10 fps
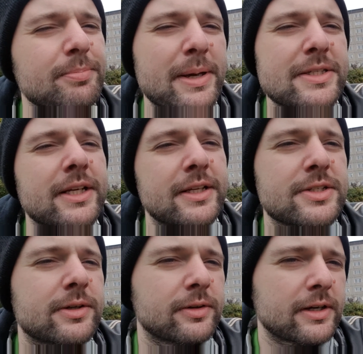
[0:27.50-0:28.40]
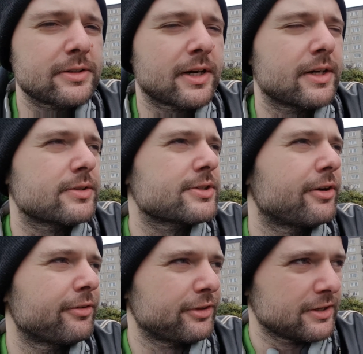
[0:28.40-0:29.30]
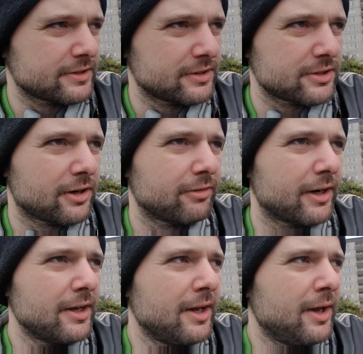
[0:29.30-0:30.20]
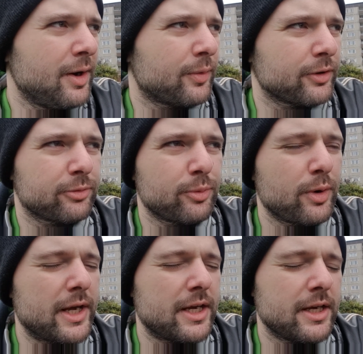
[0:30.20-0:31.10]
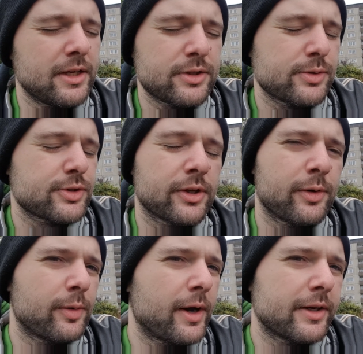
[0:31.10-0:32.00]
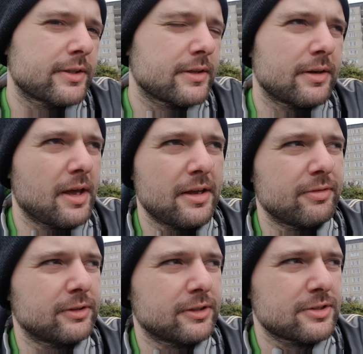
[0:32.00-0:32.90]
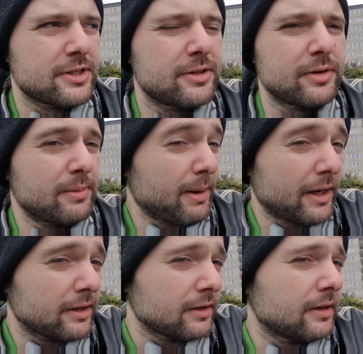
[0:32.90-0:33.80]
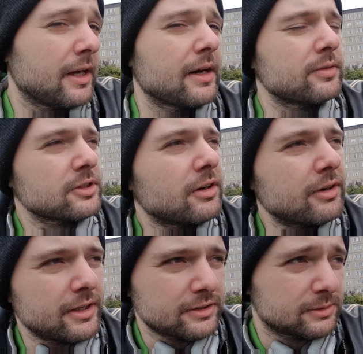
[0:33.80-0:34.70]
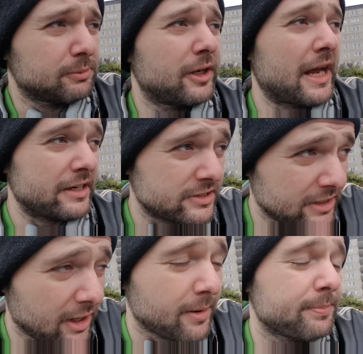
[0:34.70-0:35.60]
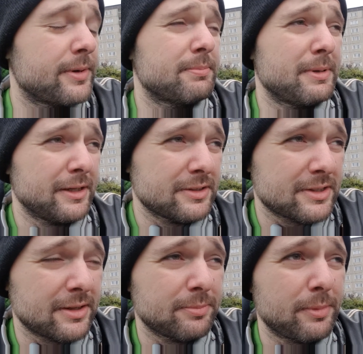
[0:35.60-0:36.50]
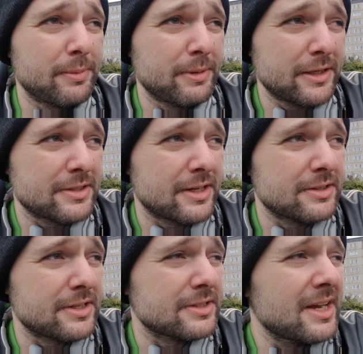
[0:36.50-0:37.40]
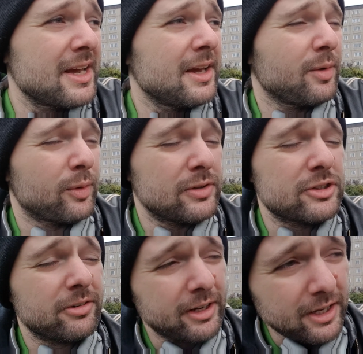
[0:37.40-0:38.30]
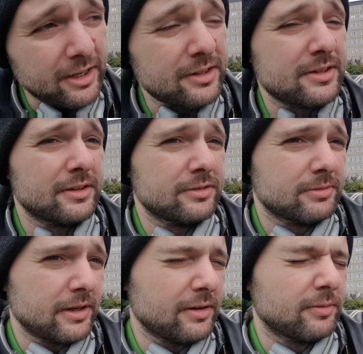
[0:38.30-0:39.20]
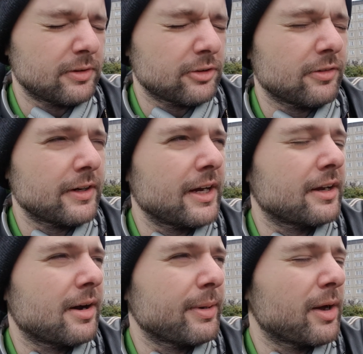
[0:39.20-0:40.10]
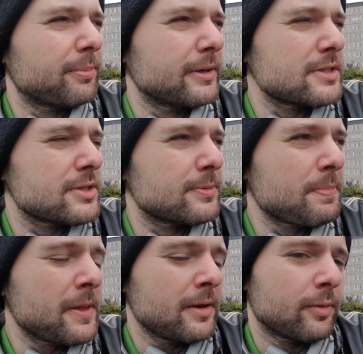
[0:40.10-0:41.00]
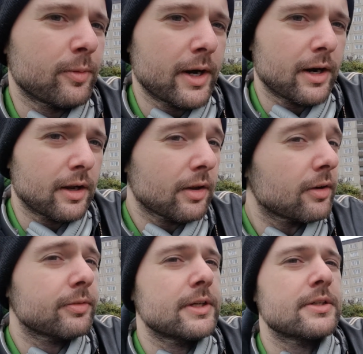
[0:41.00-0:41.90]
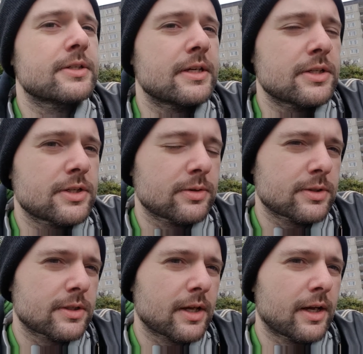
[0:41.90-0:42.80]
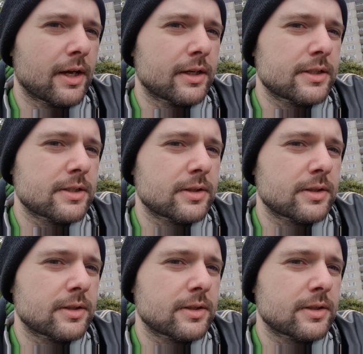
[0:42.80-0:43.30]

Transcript: basically tr they're trying to solve things that Java was way too slow at even considering back in the day. Now Java is catching up in many many senses with Java 8 and even Java 9 coming out pretty soon, where a lot of these issues that